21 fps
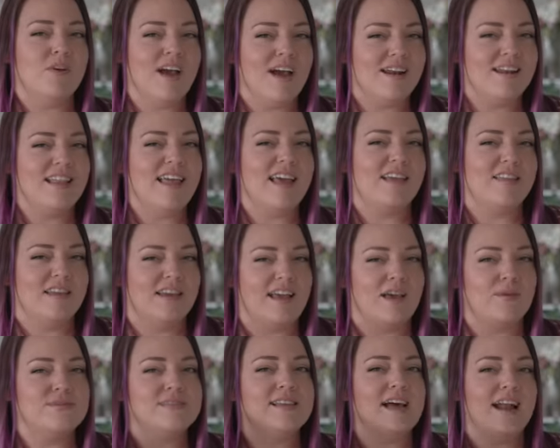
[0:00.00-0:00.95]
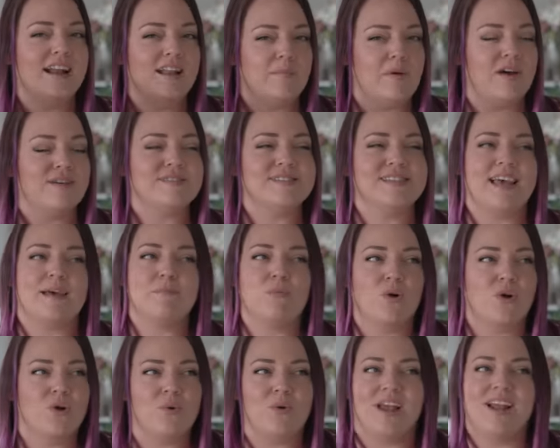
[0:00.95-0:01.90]
we gotta like think outside the box and get
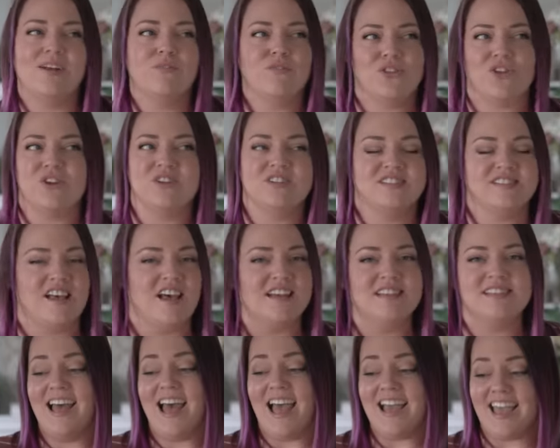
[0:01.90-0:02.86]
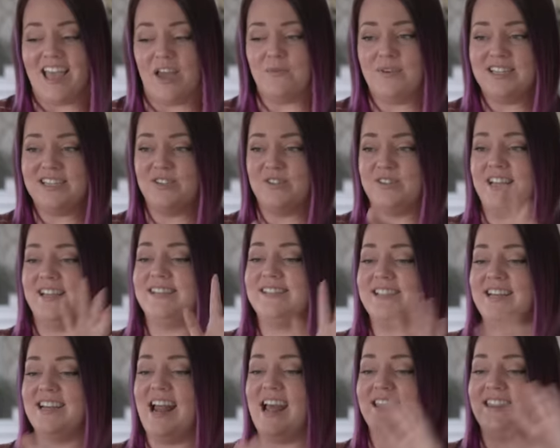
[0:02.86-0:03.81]
more creative with our designs. I can't wait to
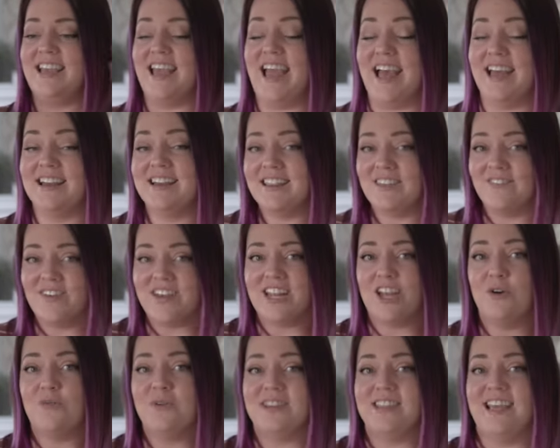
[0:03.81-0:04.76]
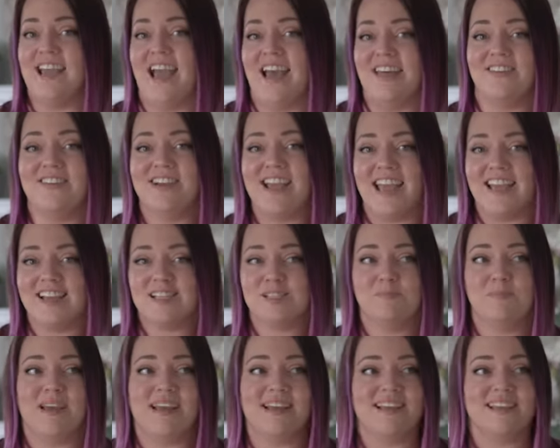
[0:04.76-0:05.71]
taste it at the end of the video with the other
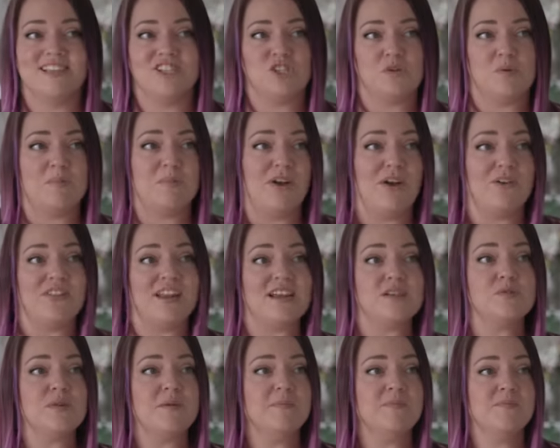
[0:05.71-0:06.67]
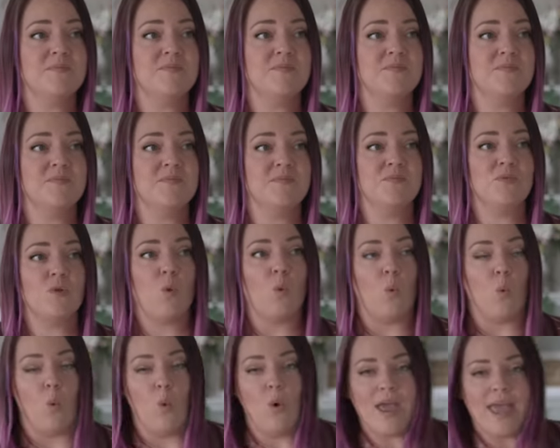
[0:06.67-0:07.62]
cakes, but should we bring out the next one? Yeah.
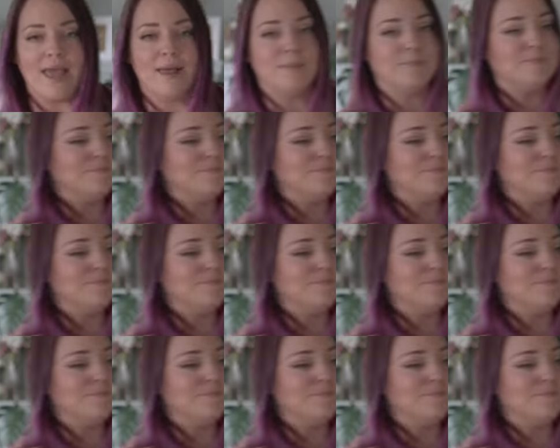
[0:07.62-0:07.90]
Okay.